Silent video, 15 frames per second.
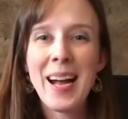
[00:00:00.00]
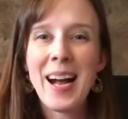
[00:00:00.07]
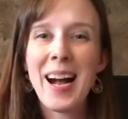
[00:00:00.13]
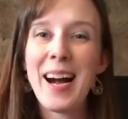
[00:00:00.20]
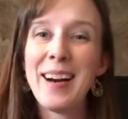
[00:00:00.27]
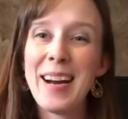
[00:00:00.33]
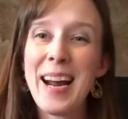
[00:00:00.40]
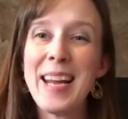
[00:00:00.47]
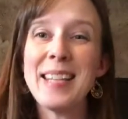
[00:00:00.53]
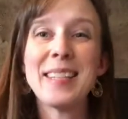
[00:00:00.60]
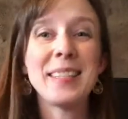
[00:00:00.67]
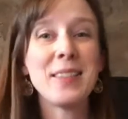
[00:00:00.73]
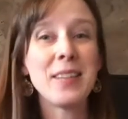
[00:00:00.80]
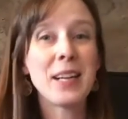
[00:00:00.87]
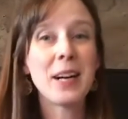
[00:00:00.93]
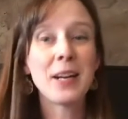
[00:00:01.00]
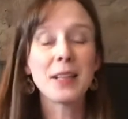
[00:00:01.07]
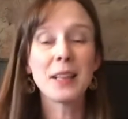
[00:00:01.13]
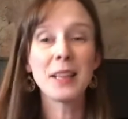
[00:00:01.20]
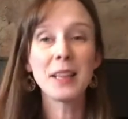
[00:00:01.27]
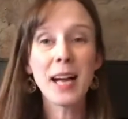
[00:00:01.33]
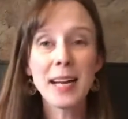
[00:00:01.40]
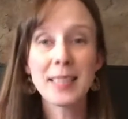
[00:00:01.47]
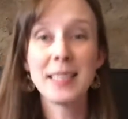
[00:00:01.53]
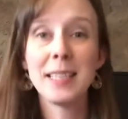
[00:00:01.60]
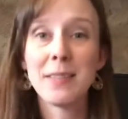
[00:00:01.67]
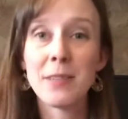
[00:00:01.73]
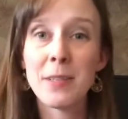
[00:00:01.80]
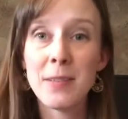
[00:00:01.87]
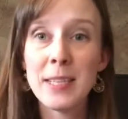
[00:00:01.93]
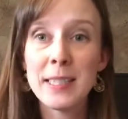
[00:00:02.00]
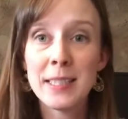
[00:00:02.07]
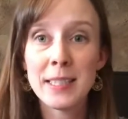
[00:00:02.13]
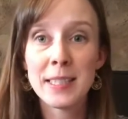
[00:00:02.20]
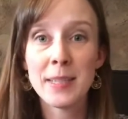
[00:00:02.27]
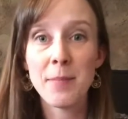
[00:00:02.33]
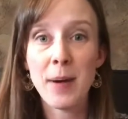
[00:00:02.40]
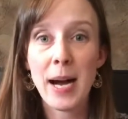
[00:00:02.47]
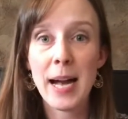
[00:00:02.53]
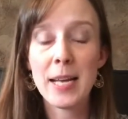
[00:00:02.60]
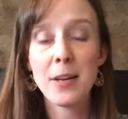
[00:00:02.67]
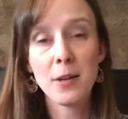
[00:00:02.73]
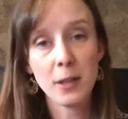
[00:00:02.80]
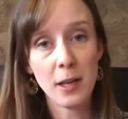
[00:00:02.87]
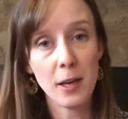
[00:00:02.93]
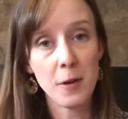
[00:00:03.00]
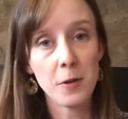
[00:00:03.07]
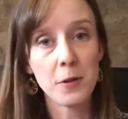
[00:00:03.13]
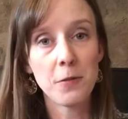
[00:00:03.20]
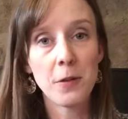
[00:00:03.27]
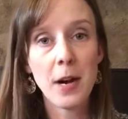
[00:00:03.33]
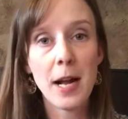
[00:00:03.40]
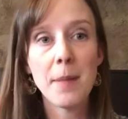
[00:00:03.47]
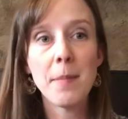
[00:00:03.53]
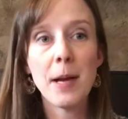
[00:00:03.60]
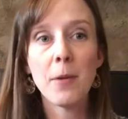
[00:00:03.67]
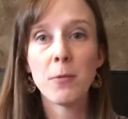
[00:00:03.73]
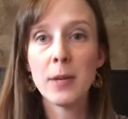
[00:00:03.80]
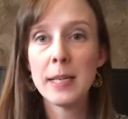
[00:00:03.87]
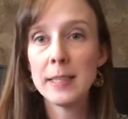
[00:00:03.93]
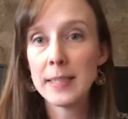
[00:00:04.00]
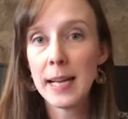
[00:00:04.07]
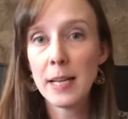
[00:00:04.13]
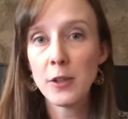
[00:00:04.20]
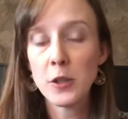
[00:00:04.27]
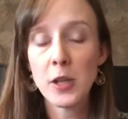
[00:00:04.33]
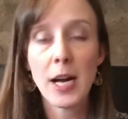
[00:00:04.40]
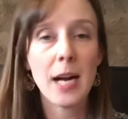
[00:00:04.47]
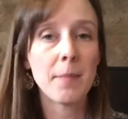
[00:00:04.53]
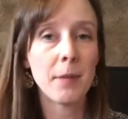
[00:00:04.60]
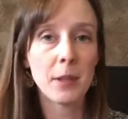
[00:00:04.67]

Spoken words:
All right, so there are lots of different reasons to buy your clothes from a resale shop,